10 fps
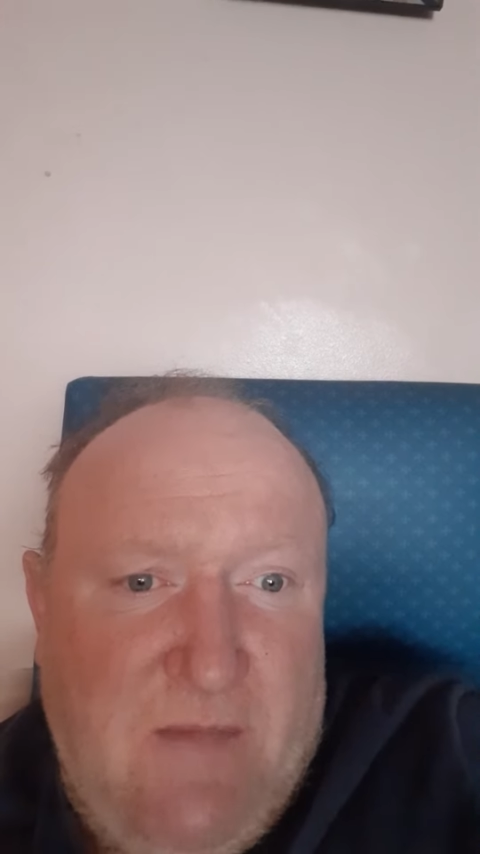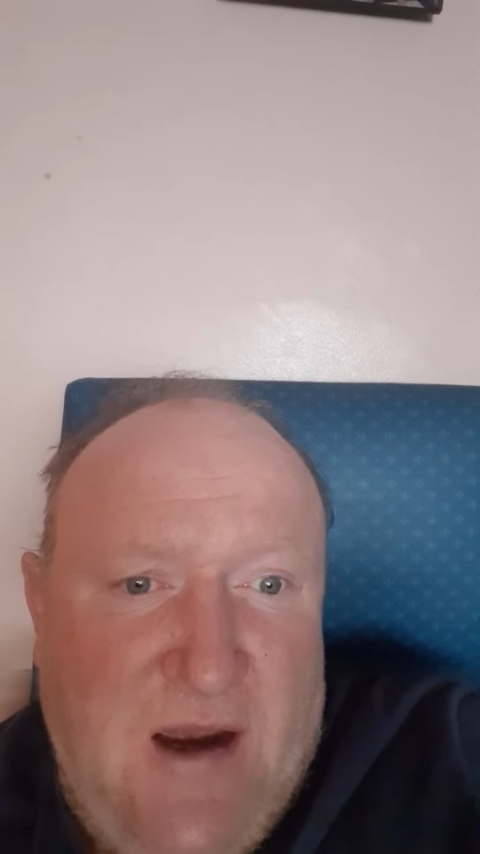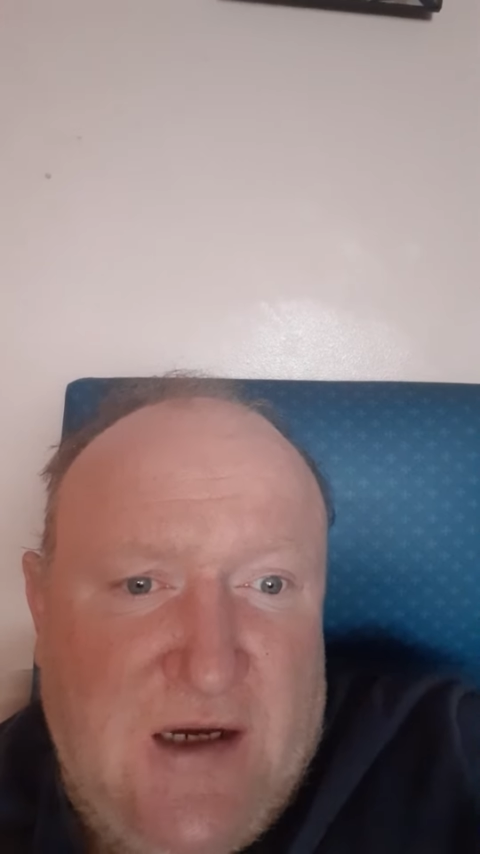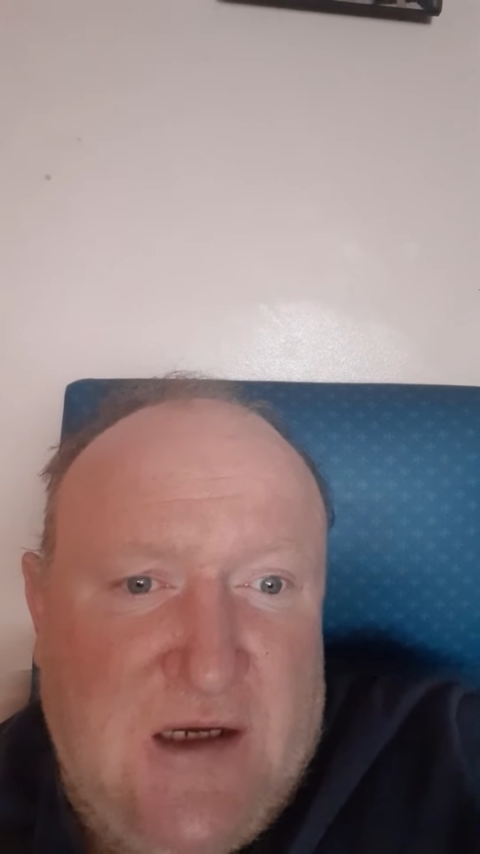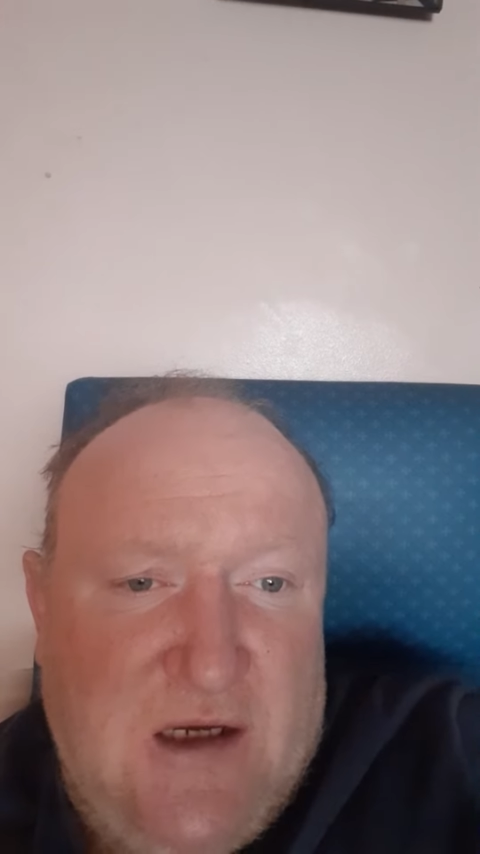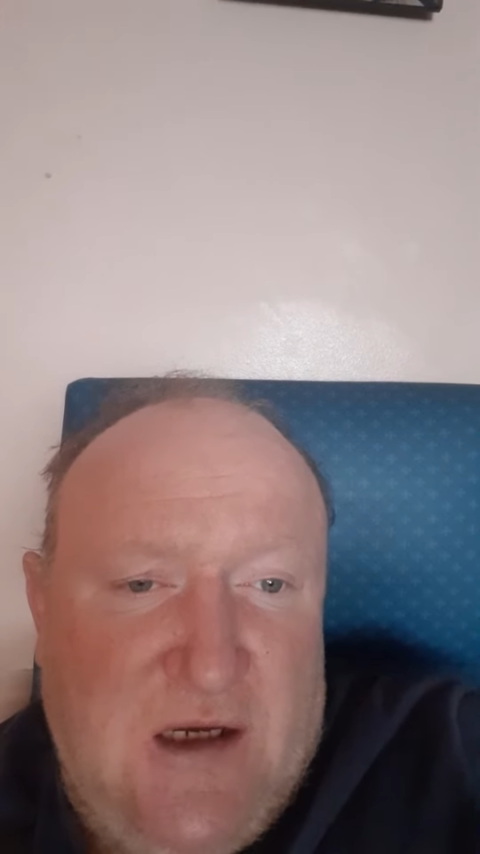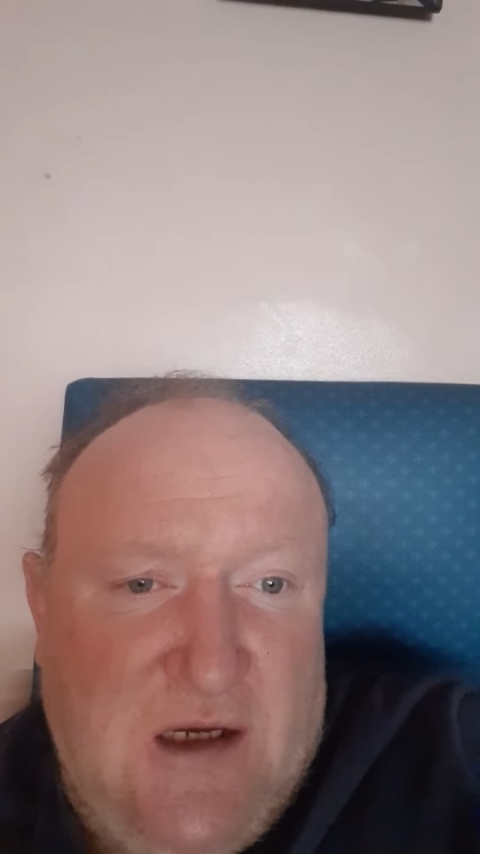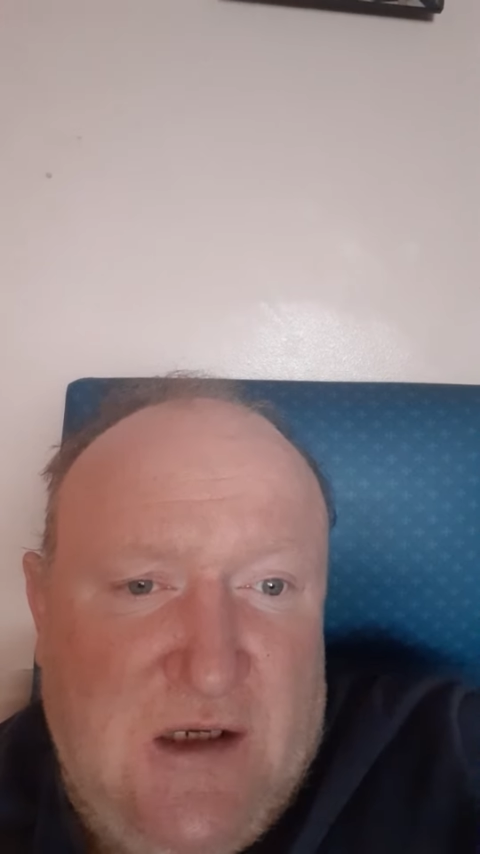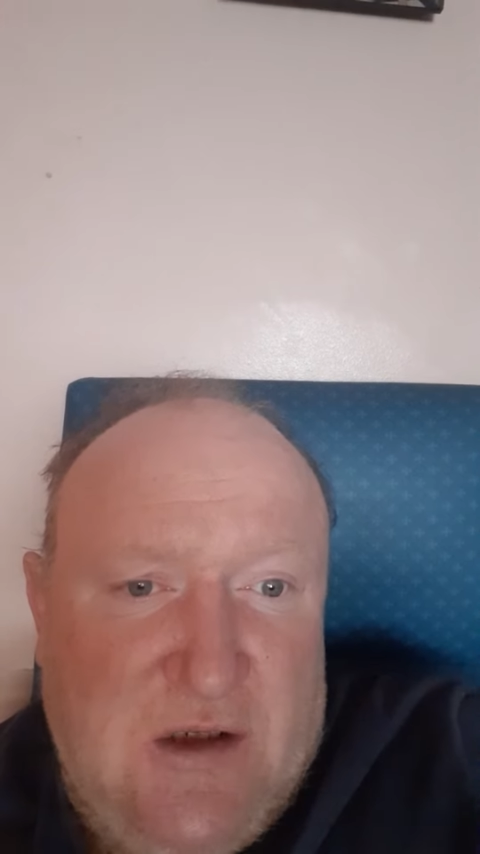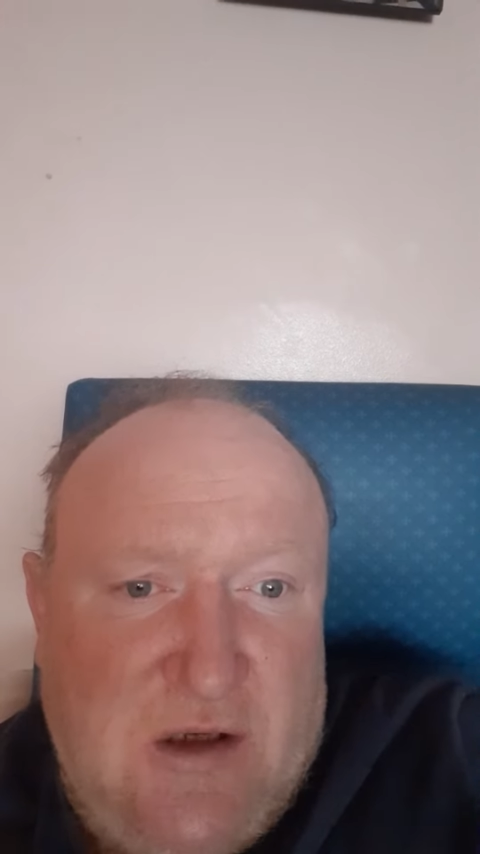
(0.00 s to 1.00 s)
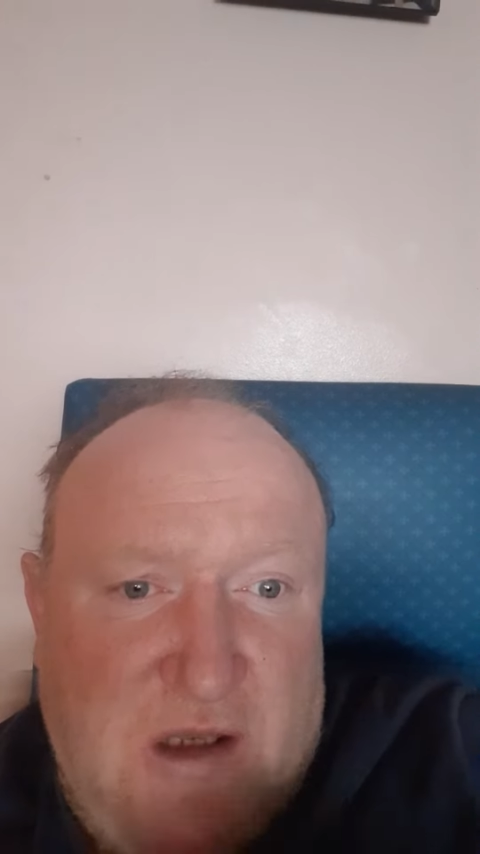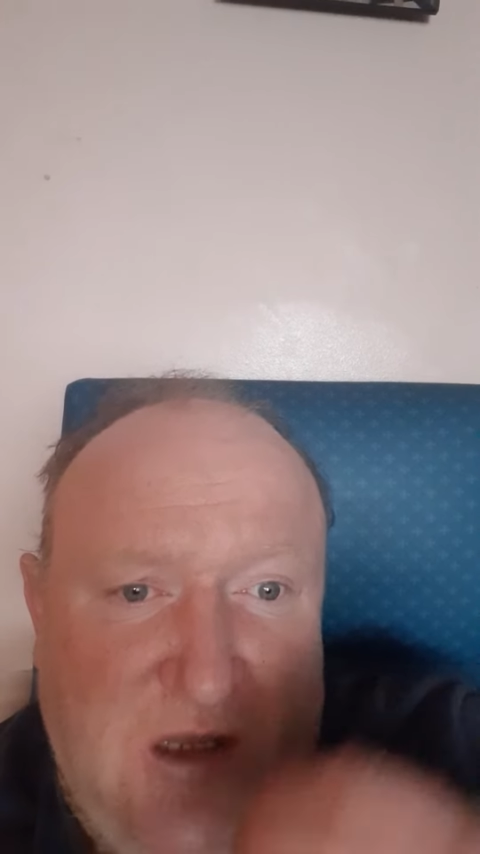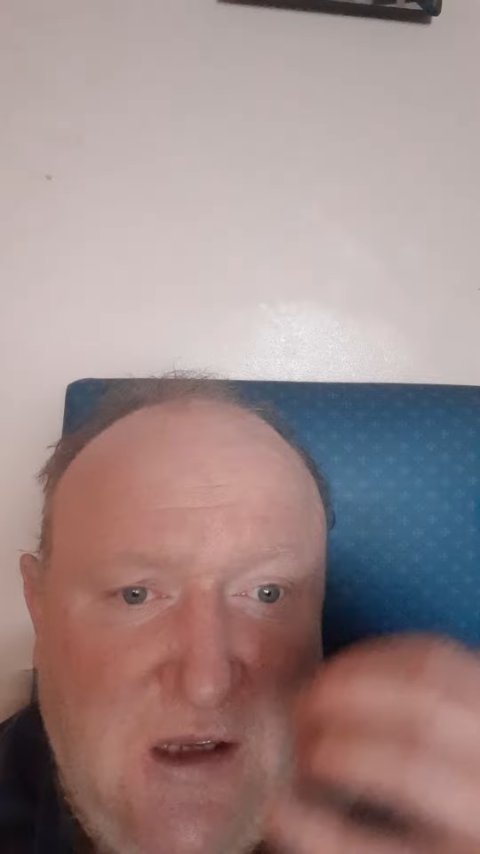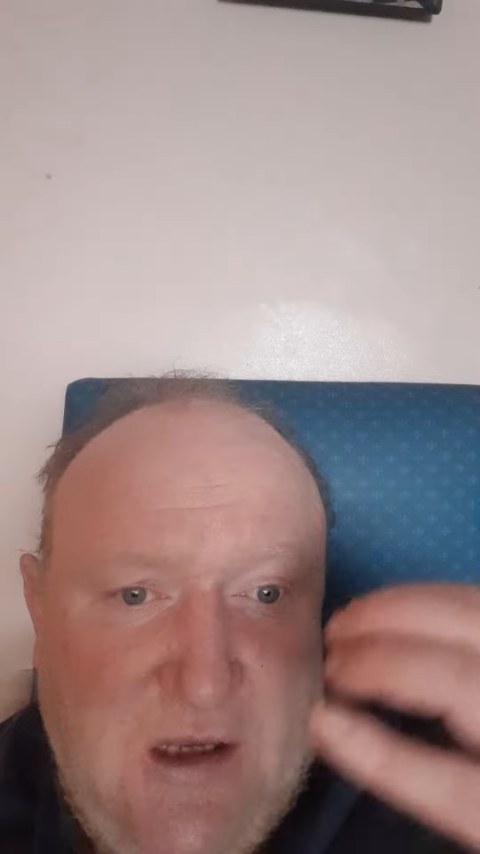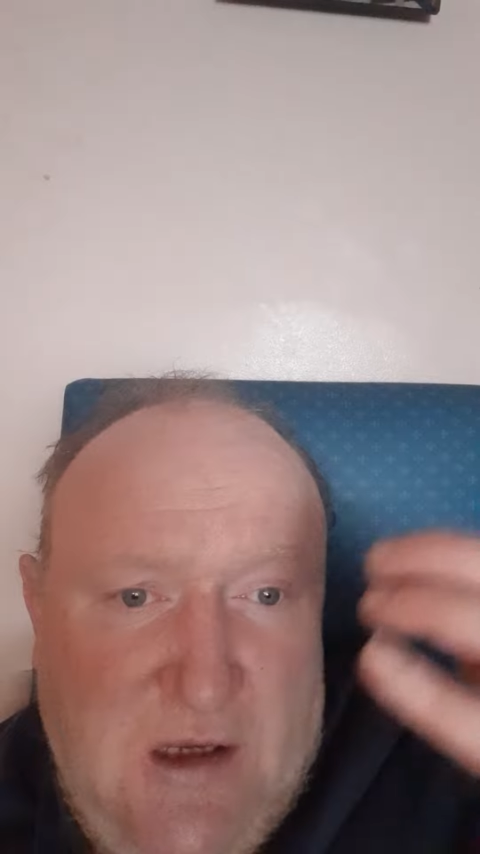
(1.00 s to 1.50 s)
back into the